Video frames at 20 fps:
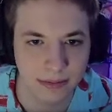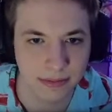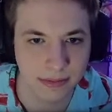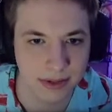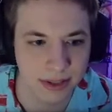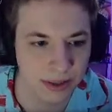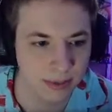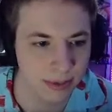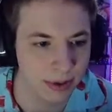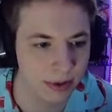
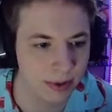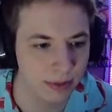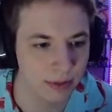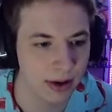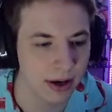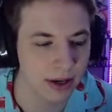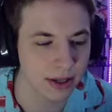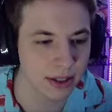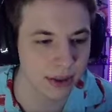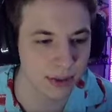Still putting
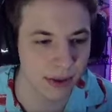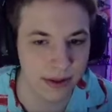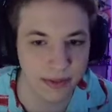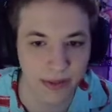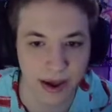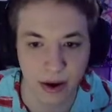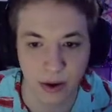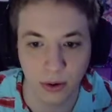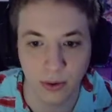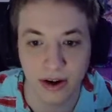rocks around
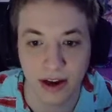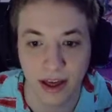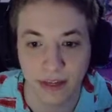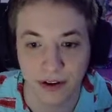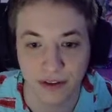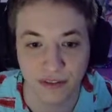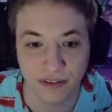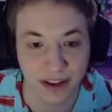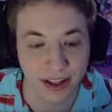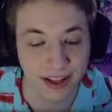that. Ooh,
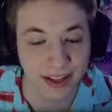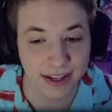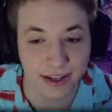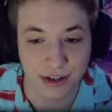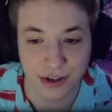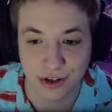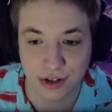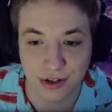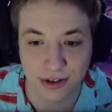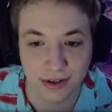another
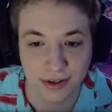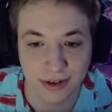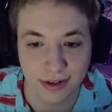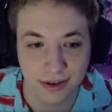village!